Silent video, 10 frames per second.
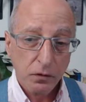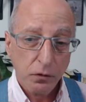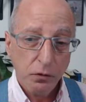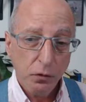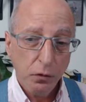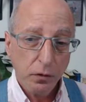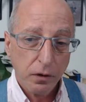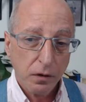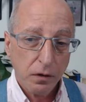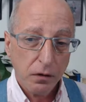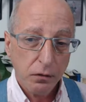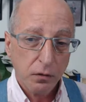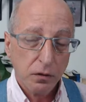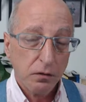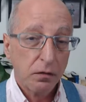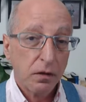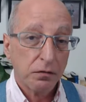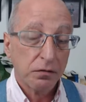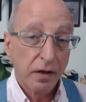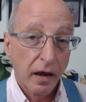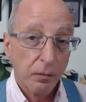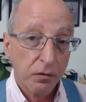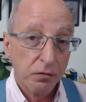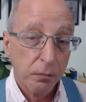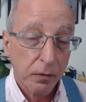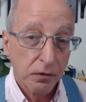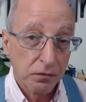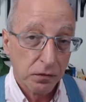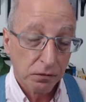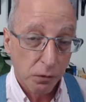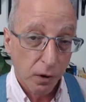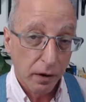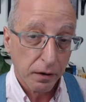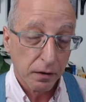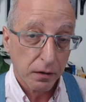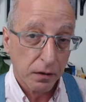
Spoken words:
you can establish business credit.